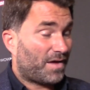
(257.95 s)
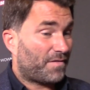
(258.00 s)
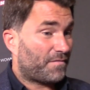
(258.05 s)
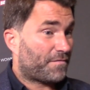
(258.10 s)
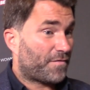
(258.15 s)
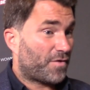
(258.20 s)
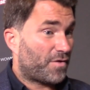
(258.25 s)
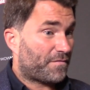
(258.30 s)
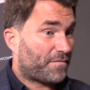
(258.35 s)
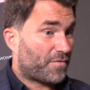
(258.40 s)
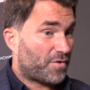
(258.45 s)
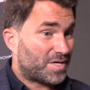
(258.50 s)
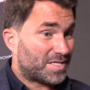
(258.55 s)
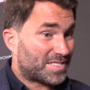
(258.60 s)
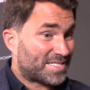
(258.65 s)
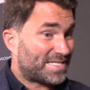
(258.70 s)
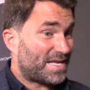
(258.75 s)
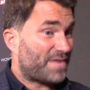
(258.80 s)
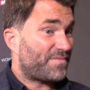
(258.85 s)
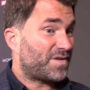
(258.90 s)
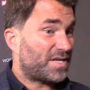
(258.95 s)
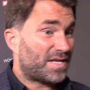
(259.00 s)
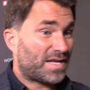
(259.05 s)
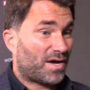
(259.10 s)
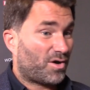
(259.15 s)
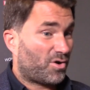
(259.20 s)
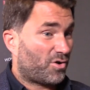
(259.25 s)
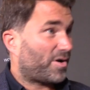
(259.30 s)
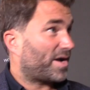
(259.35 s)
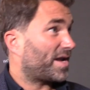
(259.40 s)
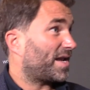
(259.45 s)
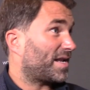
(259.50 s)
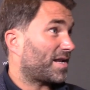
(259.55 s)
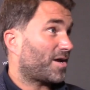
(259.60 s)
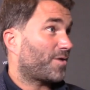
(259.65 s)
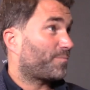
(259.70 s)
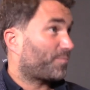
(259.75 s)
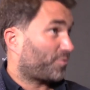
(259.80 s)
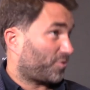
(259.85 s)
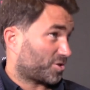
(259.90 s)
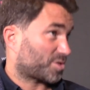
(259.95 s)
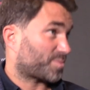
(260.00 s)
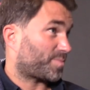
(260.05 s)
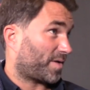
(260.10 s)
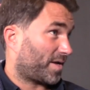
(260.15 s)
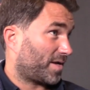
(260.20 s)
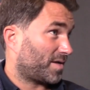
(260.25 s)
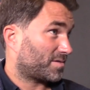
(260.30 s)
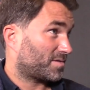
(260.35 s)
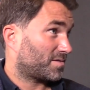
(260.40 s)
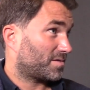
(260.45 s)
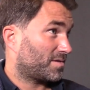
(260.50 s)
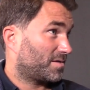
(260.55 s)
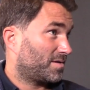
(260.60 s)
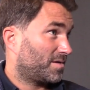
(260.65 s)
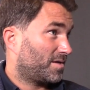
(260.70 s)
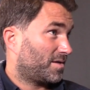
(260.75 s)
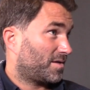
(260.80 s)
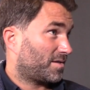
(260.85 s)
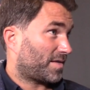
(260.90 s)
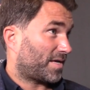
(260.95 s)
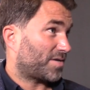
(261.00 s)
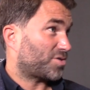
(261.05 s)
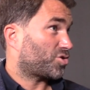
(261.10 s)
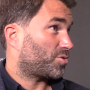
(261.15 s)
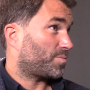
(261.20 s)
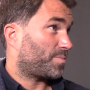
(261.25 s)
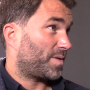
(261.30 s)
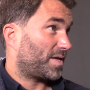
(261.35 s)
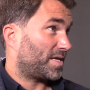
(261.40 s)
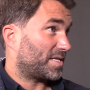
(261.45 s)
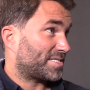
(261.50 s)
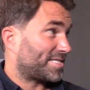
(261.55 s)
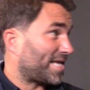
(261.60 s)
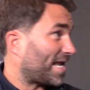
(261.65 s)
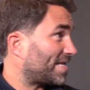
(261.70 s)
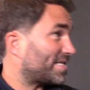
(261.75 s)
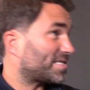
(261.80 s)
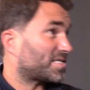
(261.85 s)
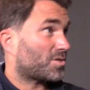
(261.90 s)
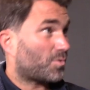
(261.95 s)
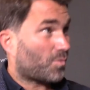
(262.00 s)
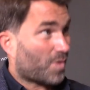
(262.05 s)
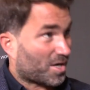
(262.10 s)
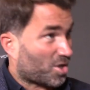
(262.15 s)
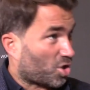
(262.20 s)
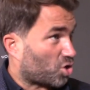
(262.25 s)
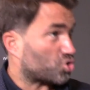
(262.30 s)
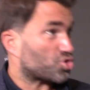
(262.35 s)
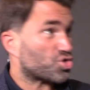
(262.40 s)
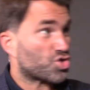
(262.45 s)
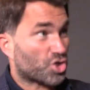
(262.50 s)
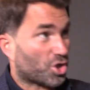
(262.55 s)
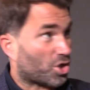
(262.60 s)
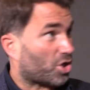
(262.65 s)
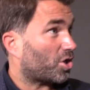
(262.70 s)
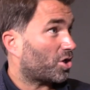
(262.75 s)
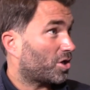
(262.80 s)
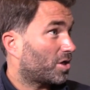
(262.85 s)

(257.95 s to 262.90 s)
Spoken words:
for a 7-0 or 8-0 prospect, they should be a 10-1 on shot